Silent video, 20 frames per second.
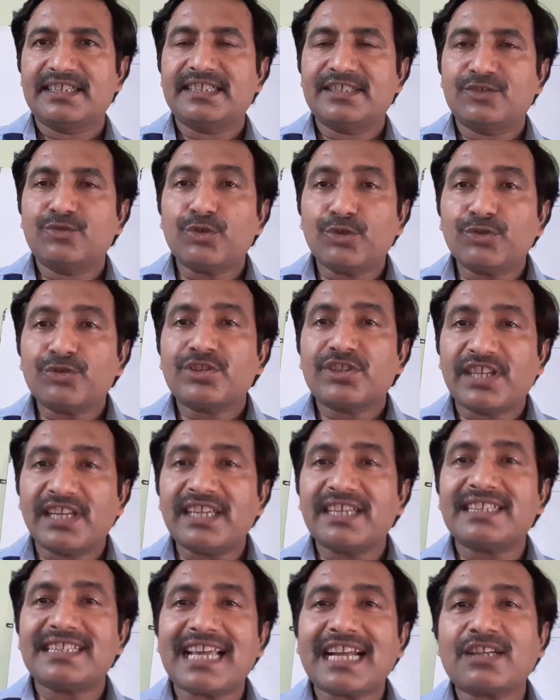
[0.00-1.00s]
Do you
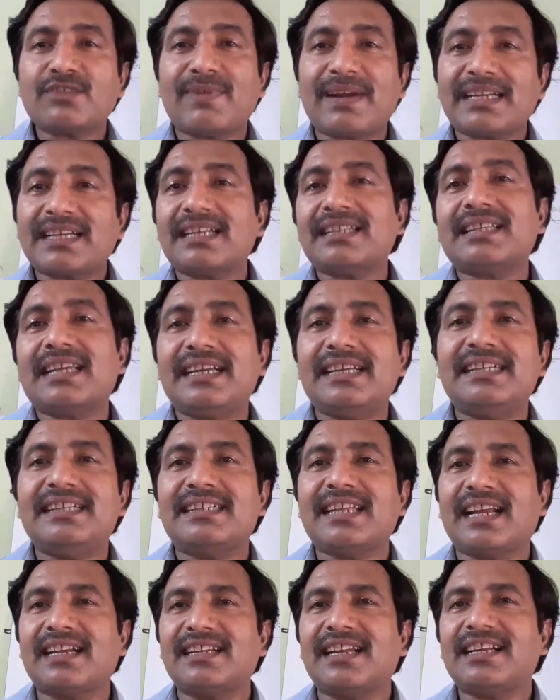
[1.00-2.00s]
think that what are the
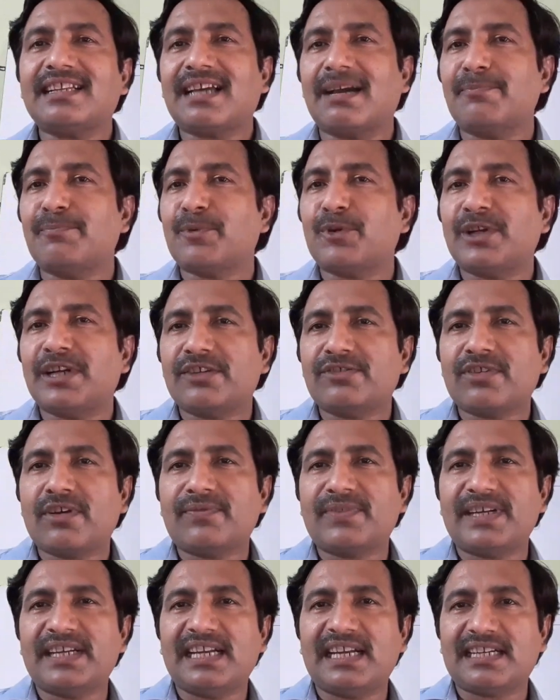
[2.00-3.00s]
internal components of
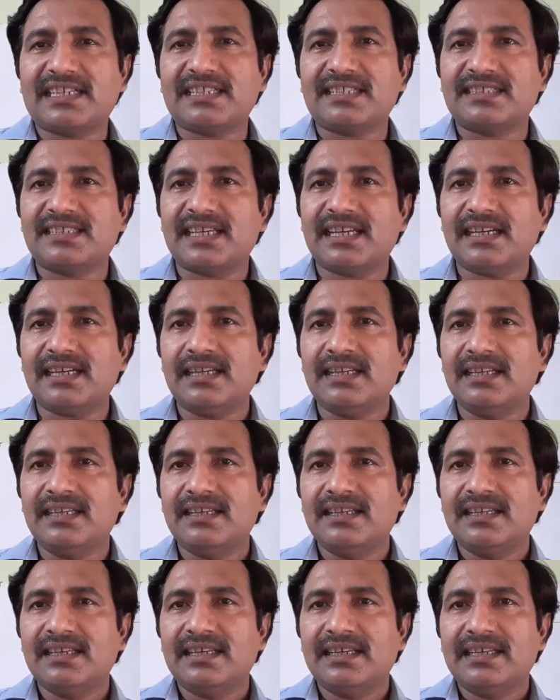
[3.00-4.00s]
an electric cell?
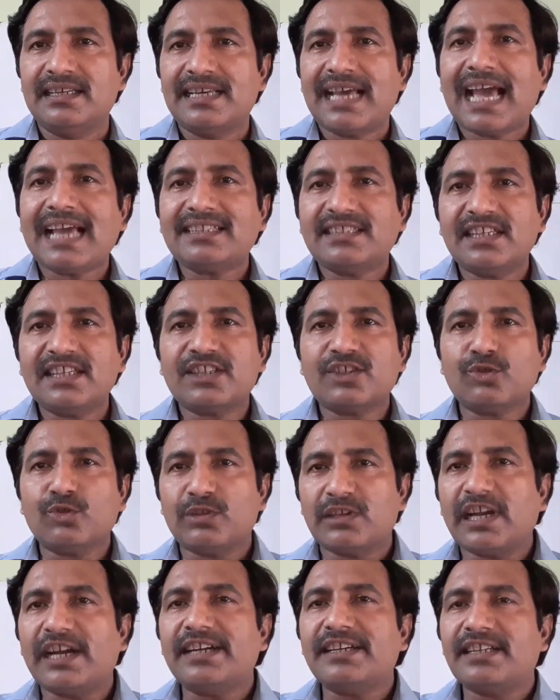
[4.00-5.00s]
I think you
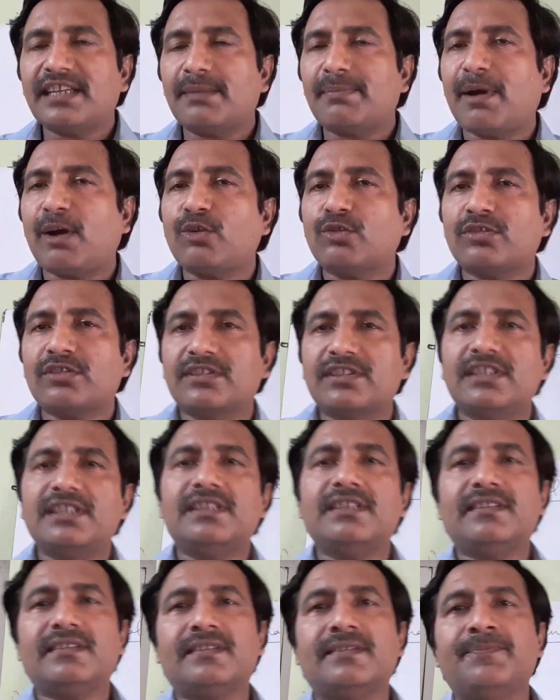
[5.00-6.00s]
learnt about
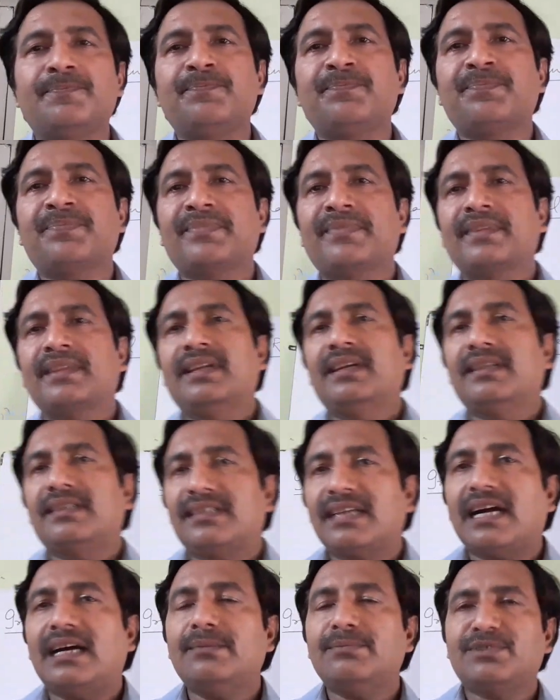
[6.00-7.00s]
these
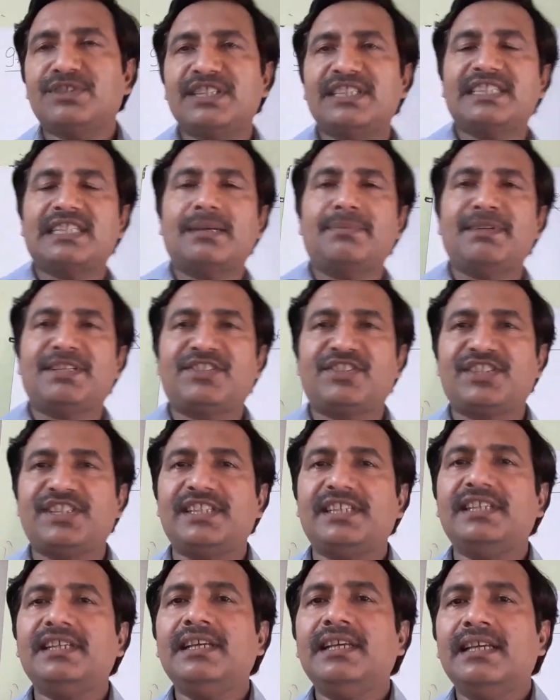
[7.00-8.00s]
terms in
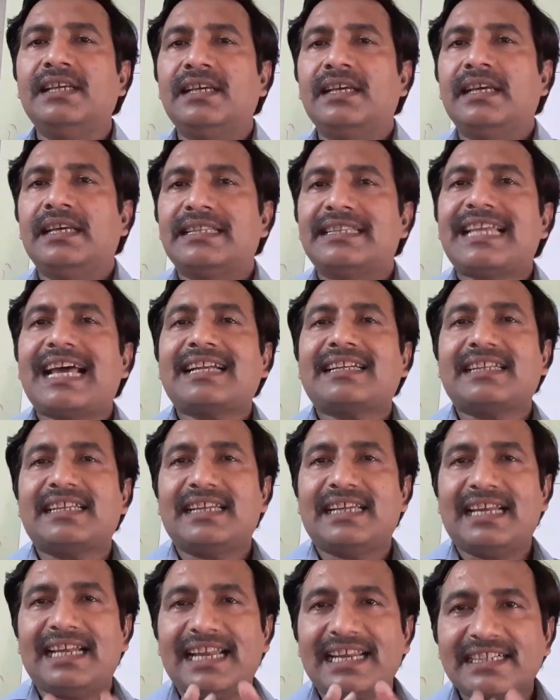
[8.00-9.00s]
chemistry, that
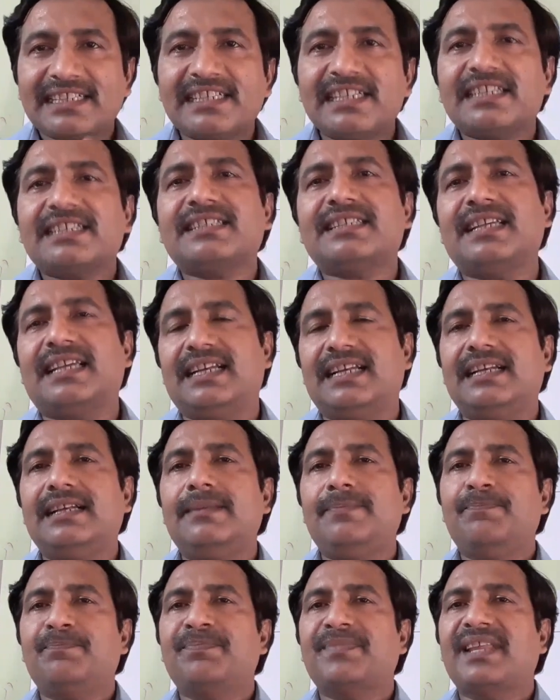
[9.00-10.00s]
electric cell
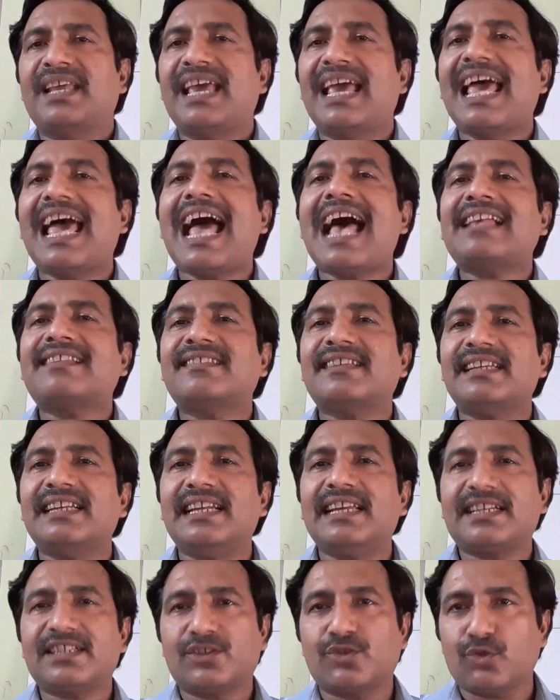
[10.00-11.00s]
has
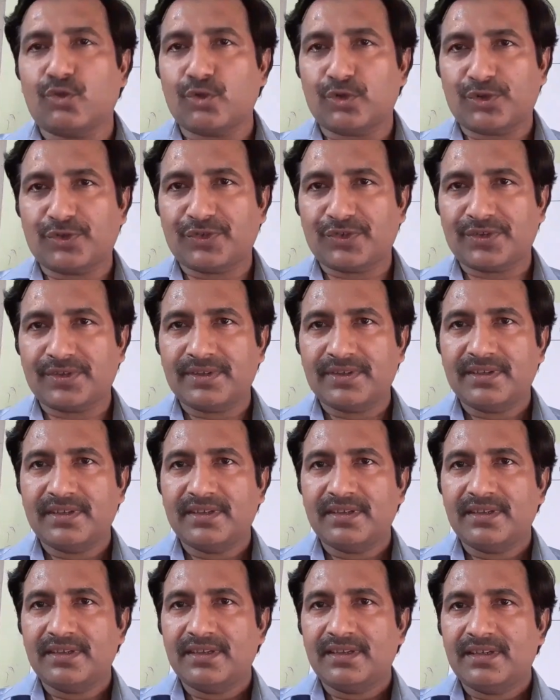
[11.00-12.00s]
electrodes.
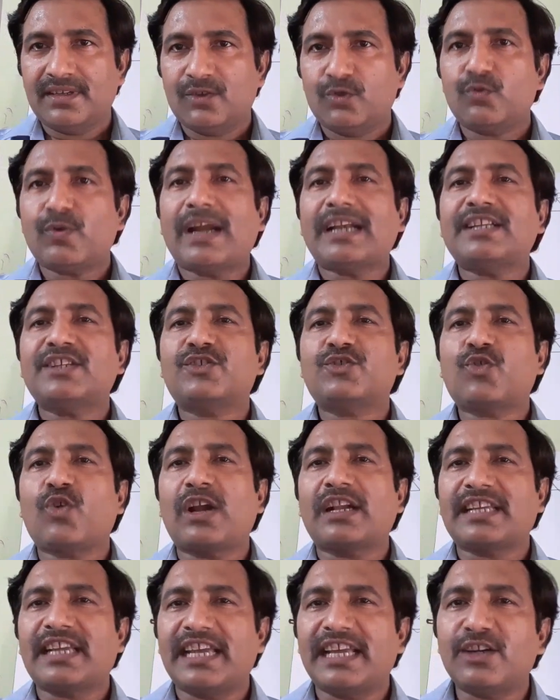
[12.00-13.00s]
One is
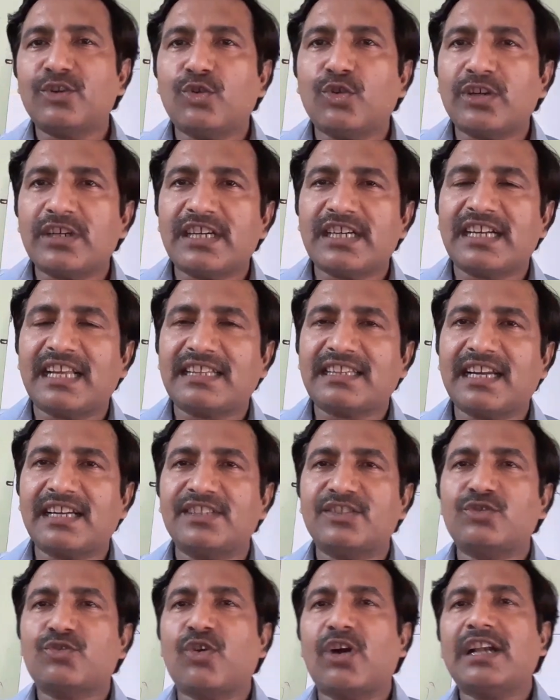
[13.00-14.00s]
called anode and another
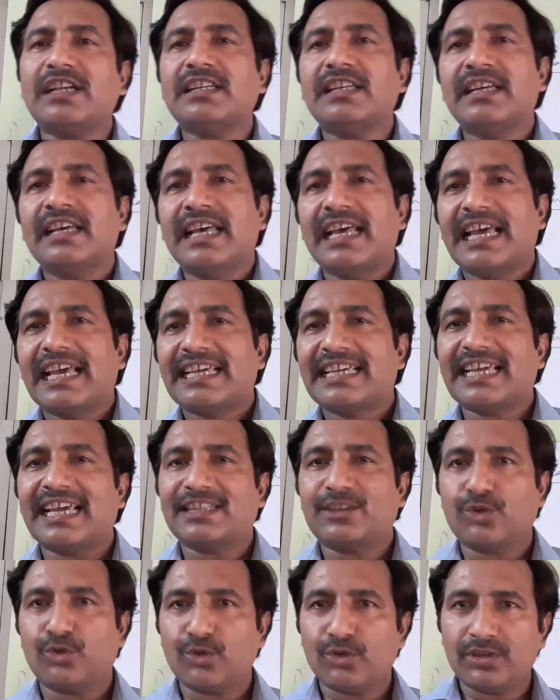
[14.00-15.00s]
is called
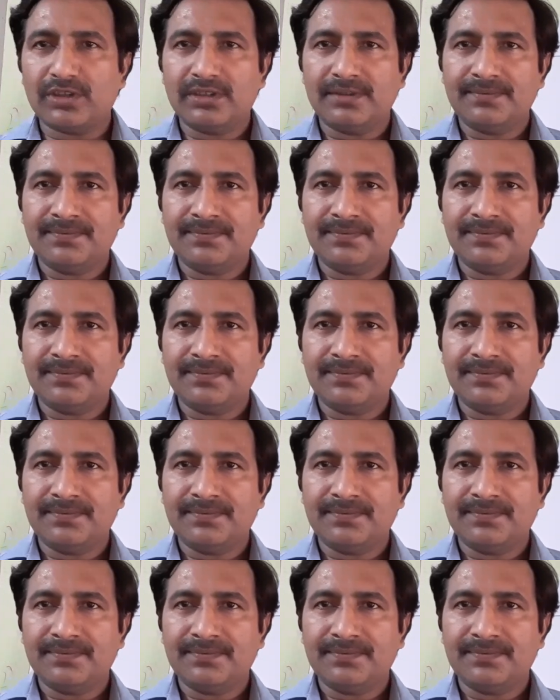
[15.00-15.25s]
cathode.